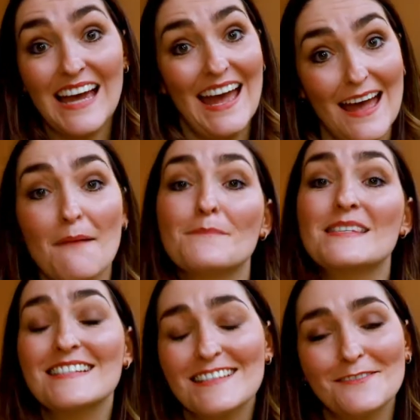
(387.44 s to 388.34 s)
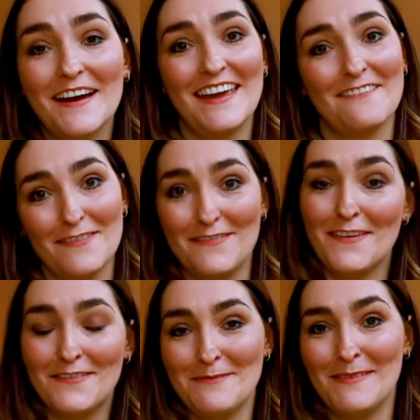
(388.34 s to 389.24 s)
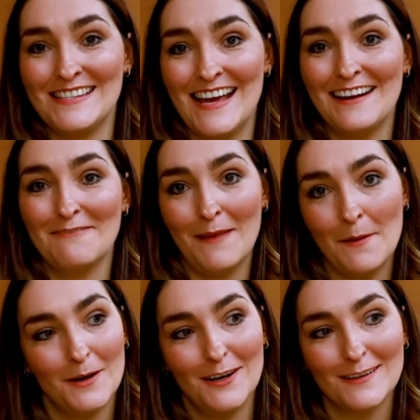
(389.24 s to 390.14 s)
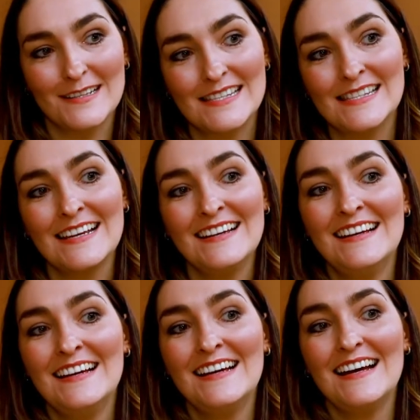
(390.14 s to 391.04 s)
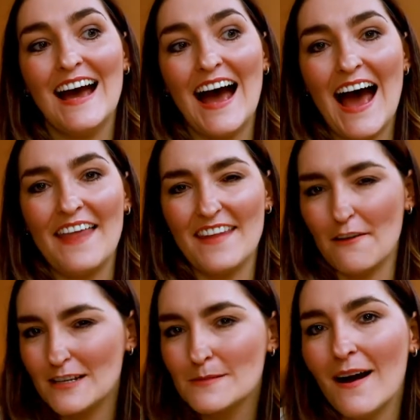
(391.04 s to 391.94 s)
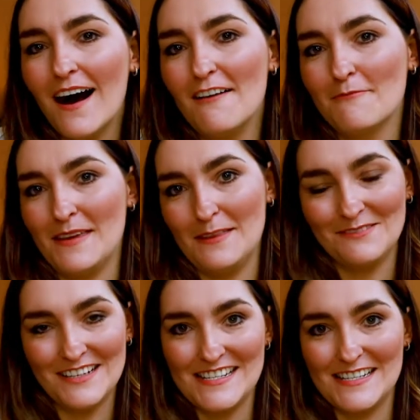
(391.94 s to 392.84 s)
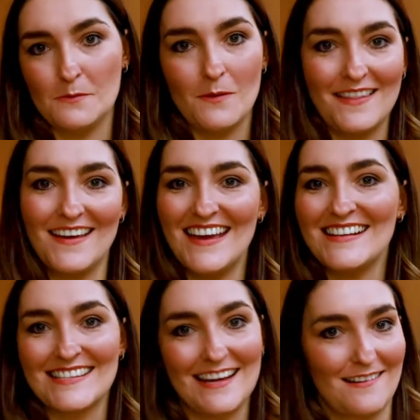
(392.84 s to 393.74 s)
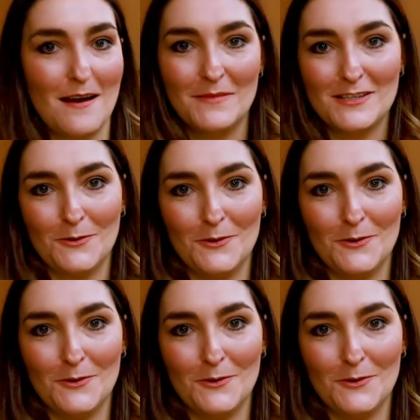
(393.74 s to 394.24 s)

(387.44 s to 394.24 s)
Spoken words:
I am still waiting for 50% of my box. And there is part of me that wonders whether it's going to come at